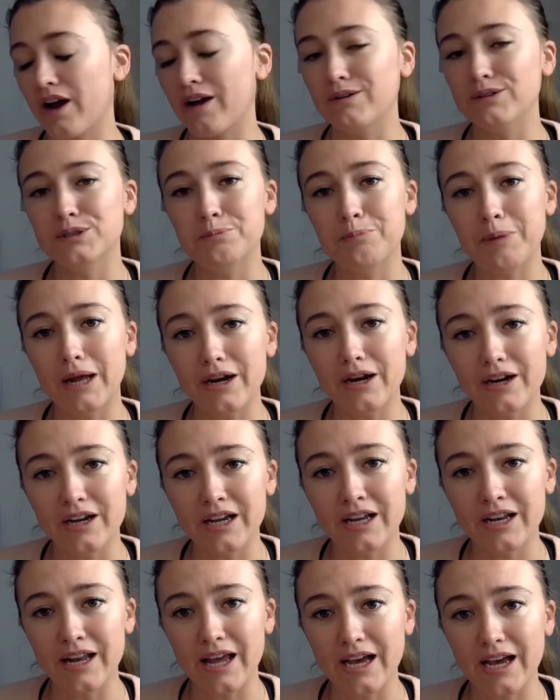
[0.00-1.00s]
I was better
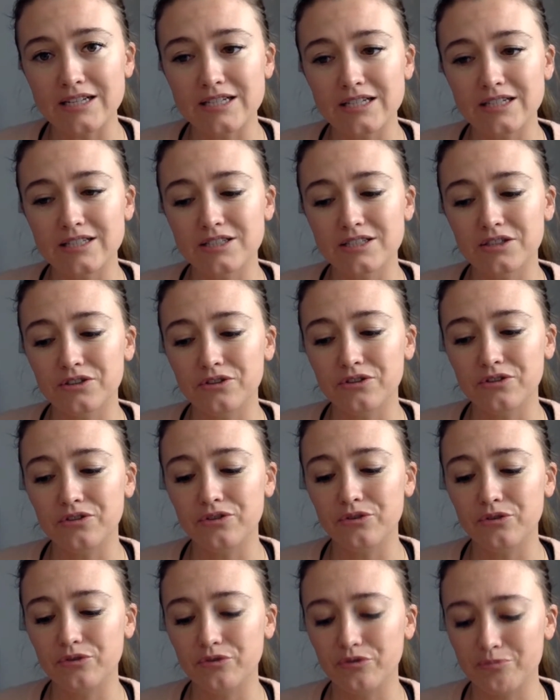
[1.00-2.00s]
connected
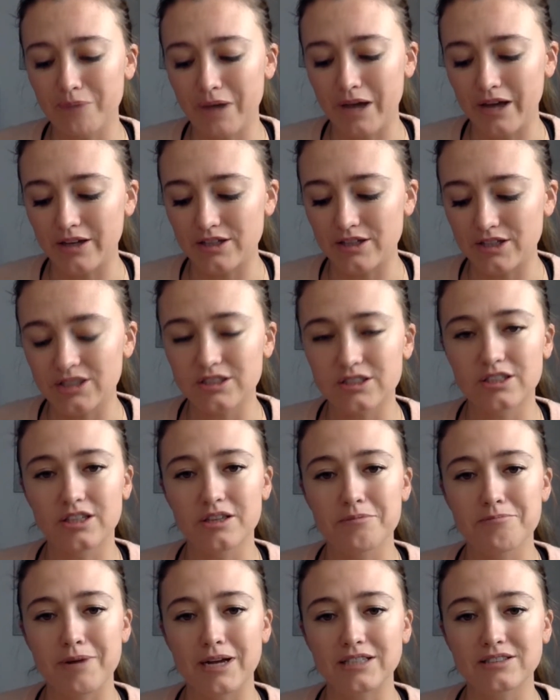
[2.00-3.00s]
to to
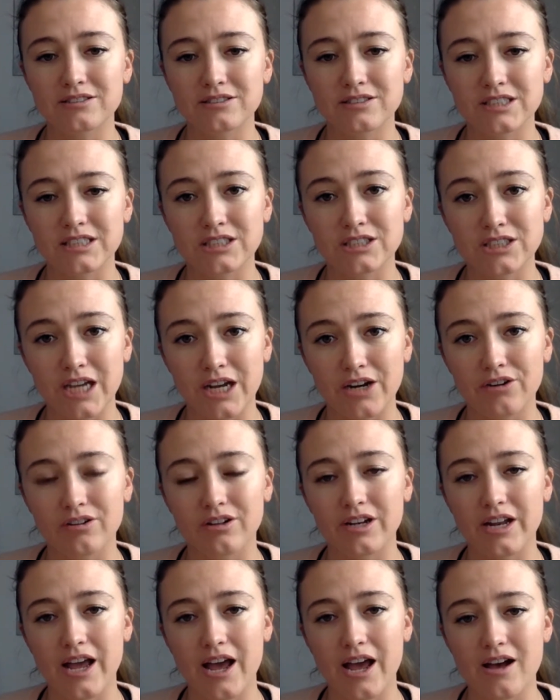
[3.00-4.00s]
the muscles in general
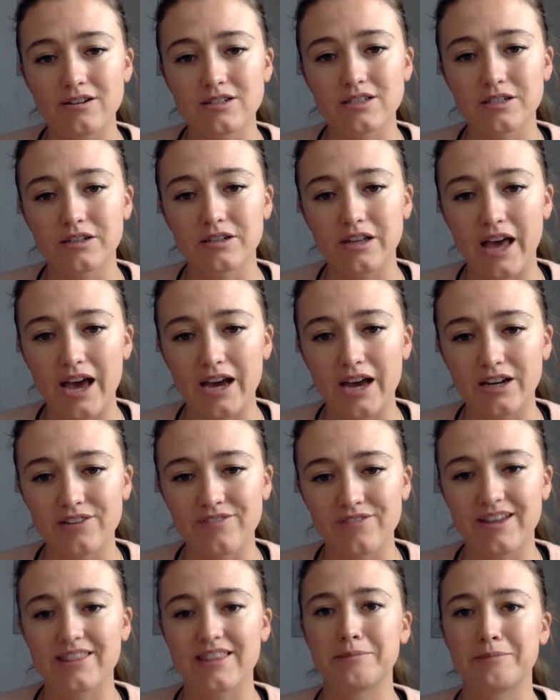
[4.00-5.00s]
and how to
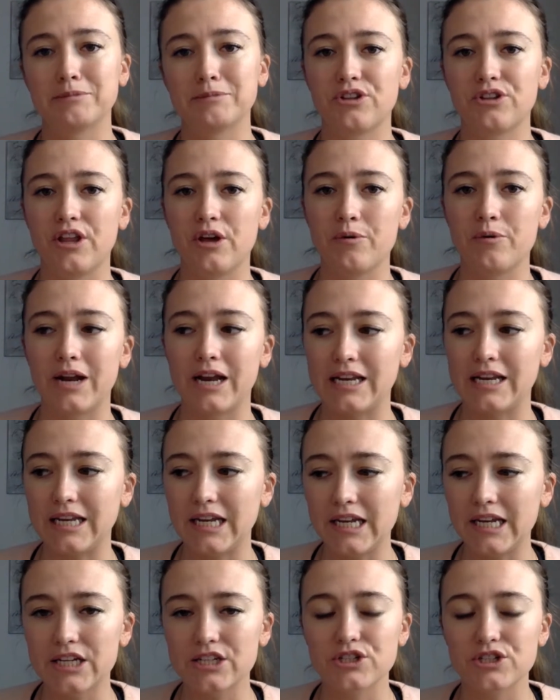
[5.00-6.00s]
activate them so that when I
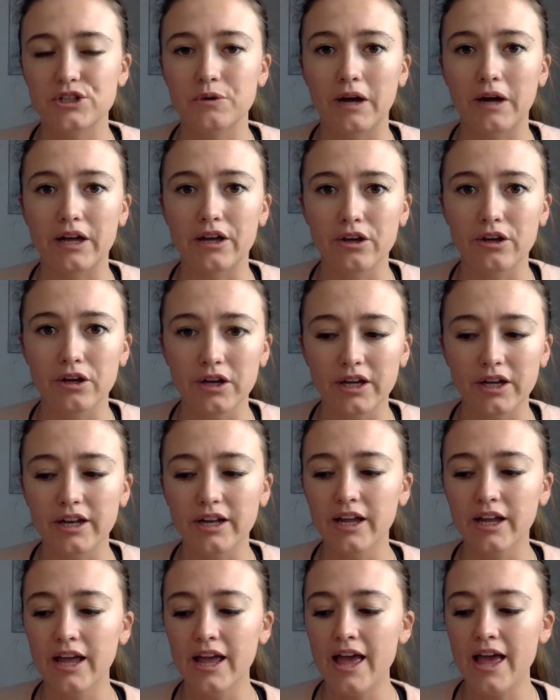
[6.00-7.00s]
needed to, I
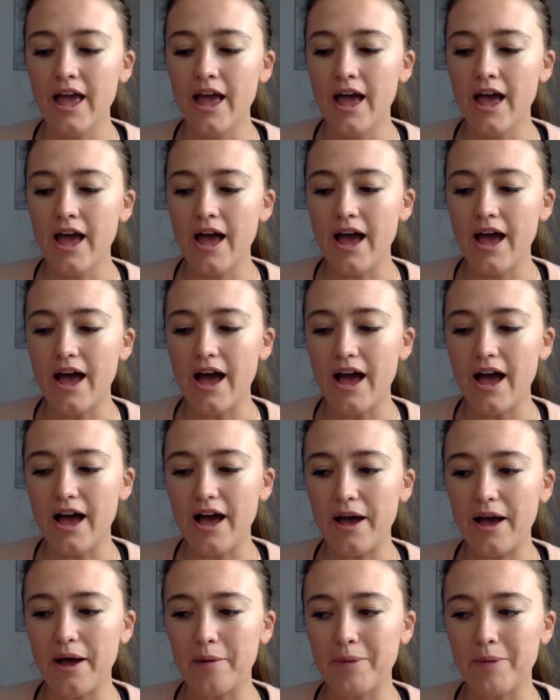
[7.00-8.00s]
could.
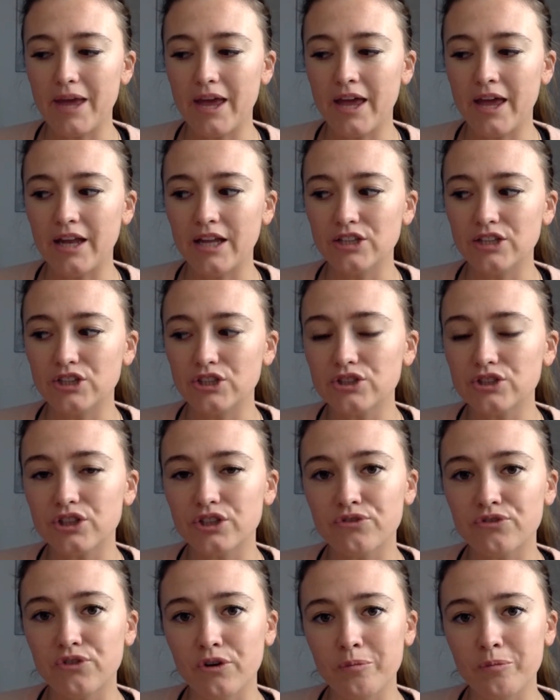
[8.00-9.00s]
And it's
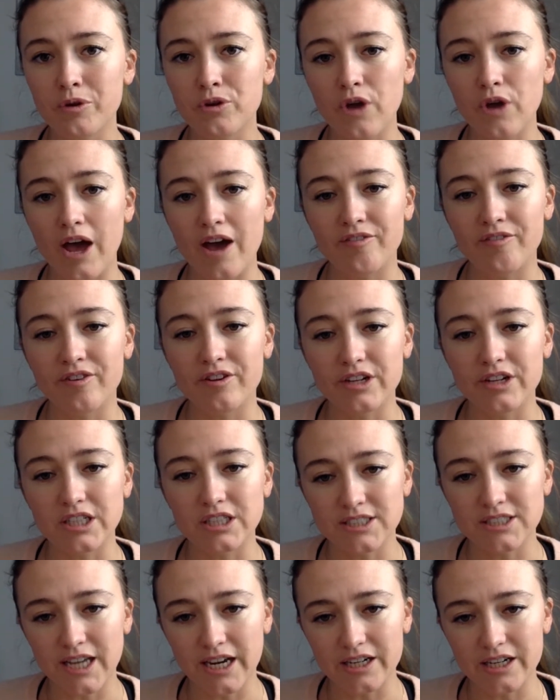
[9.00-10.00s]
usually for women after their
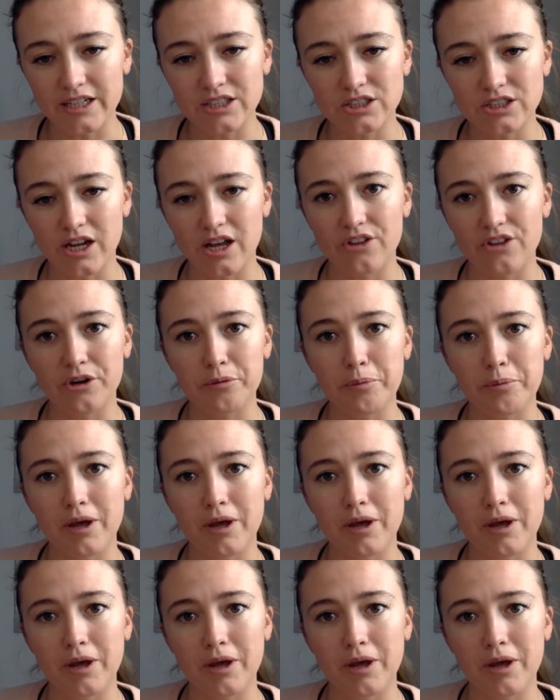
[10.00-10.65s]
second child, their